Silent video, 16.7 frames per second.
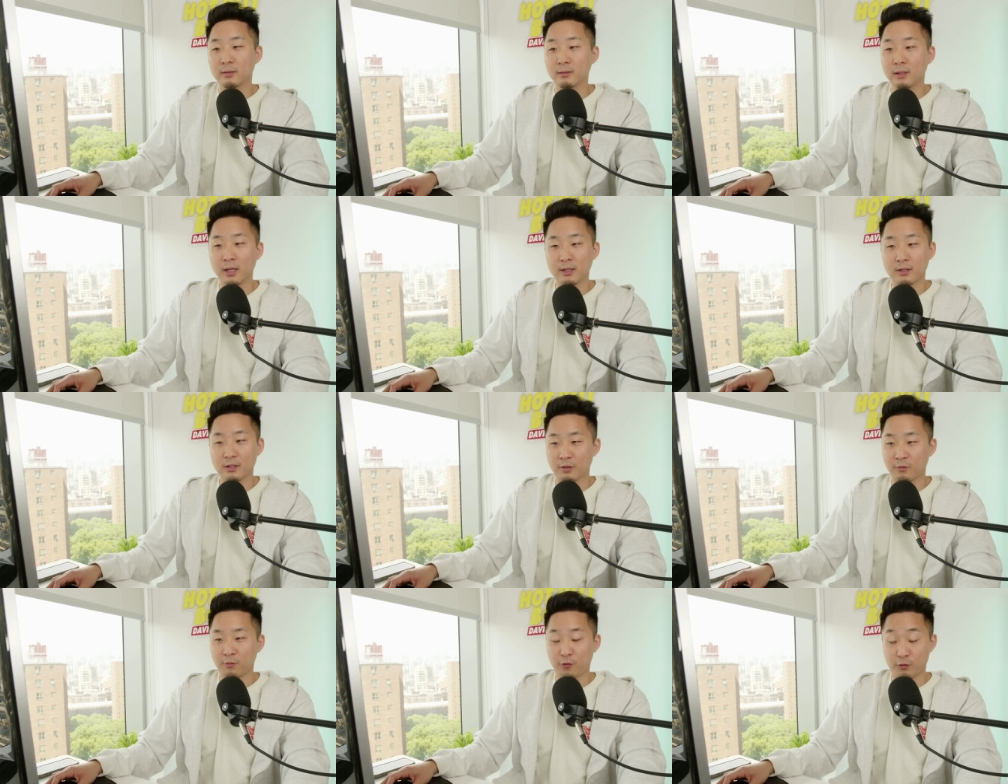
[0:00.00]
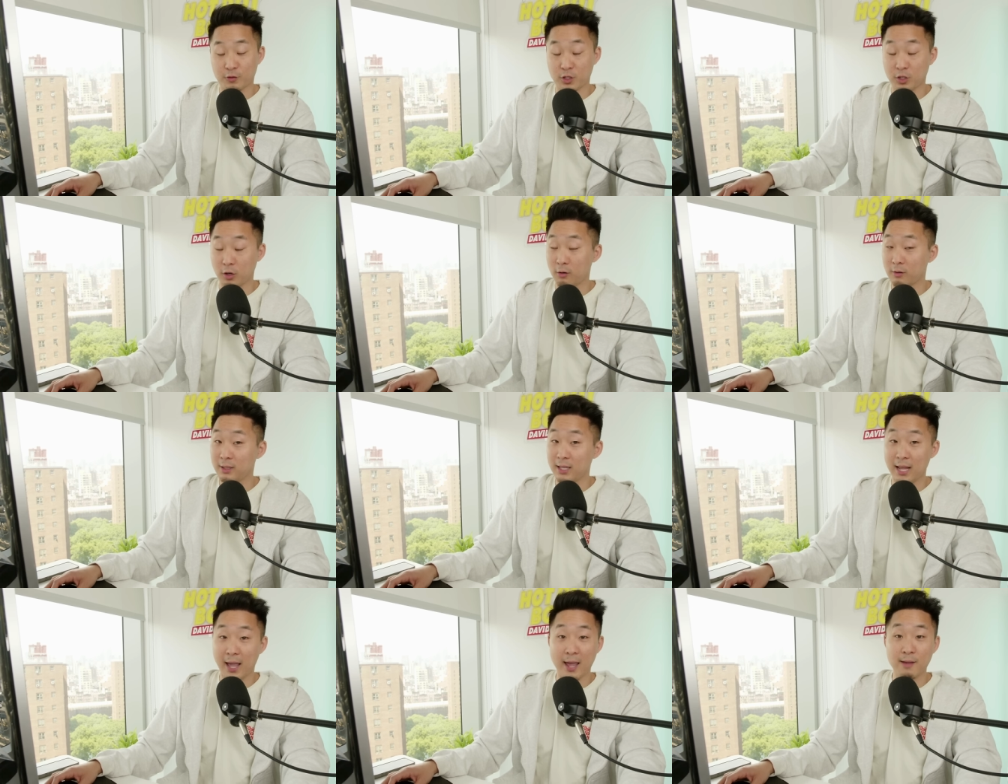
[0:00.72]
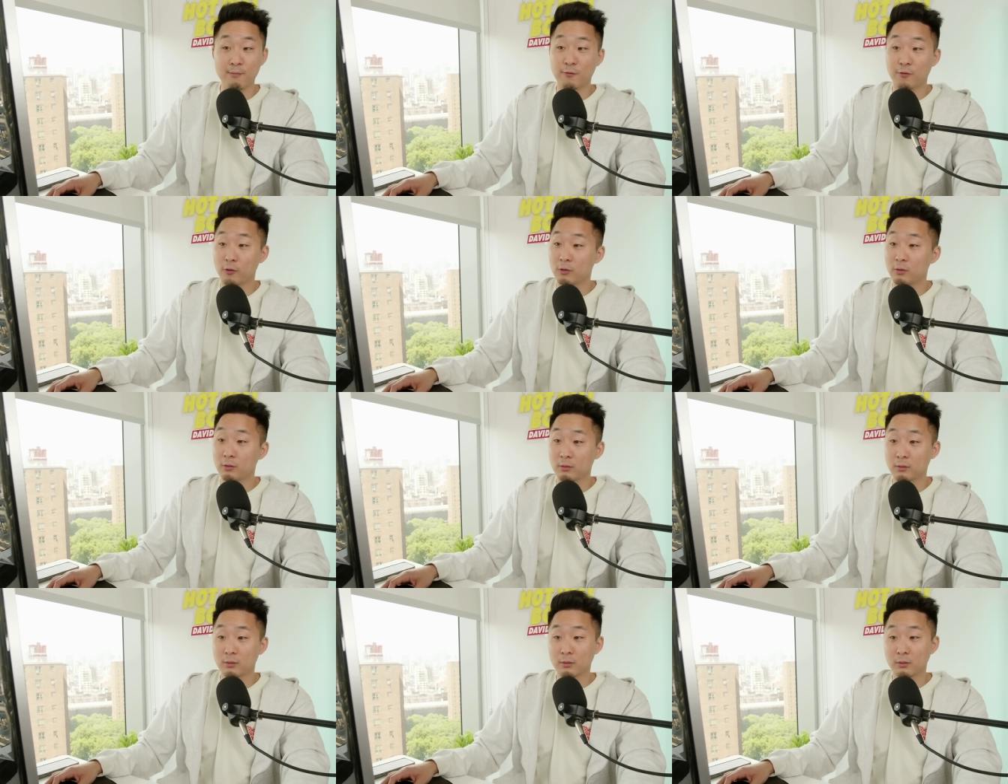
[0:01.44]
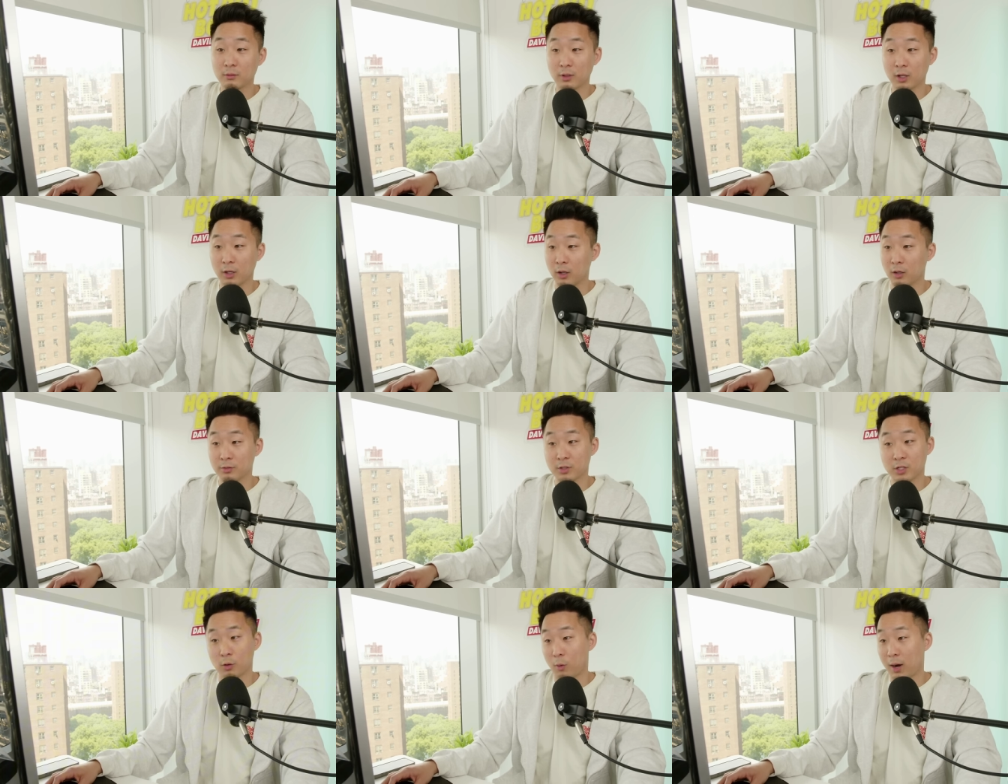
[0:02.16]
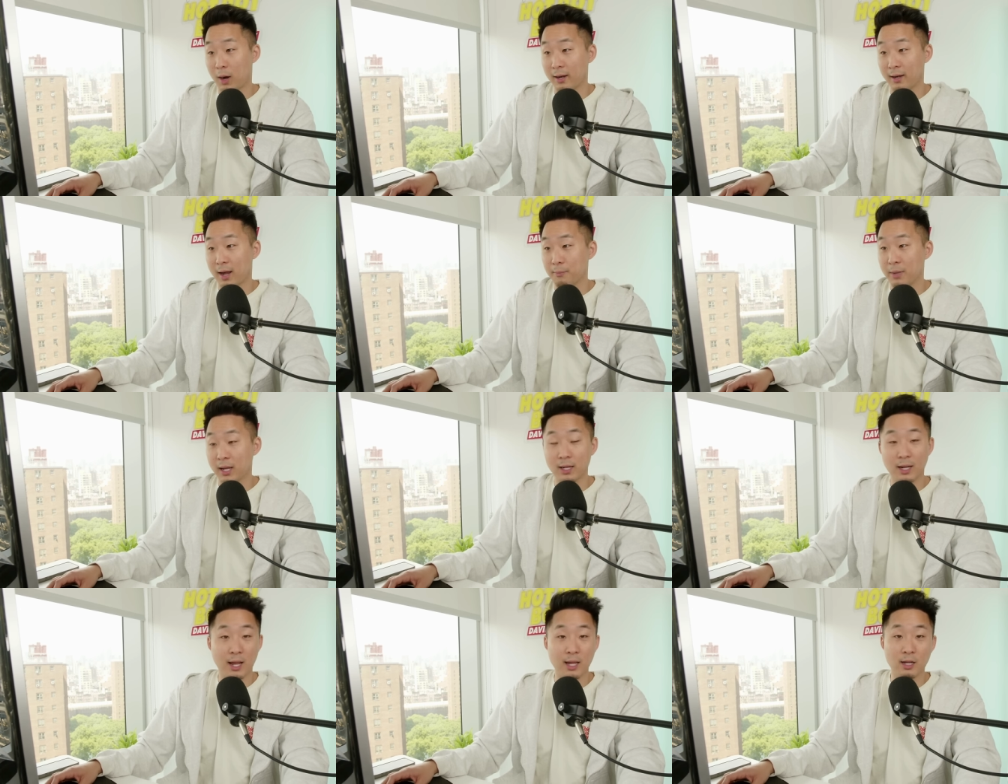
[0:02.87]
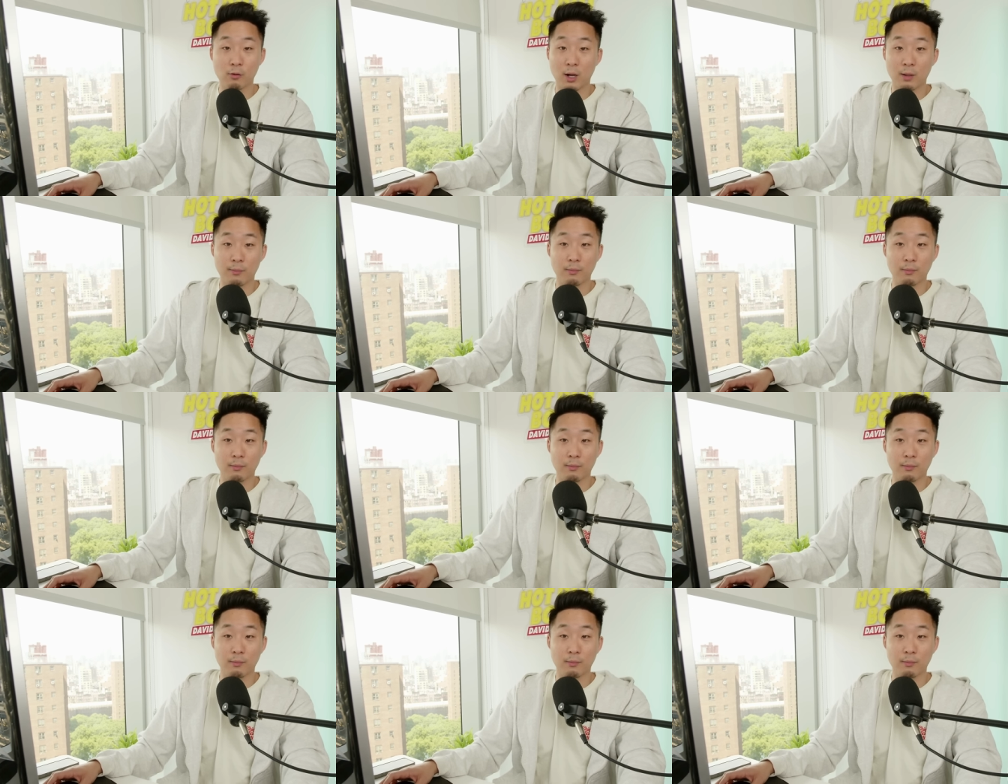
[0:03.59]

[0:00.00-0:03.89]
it's certainly hateful. You know, so why not make I, it a hate crime?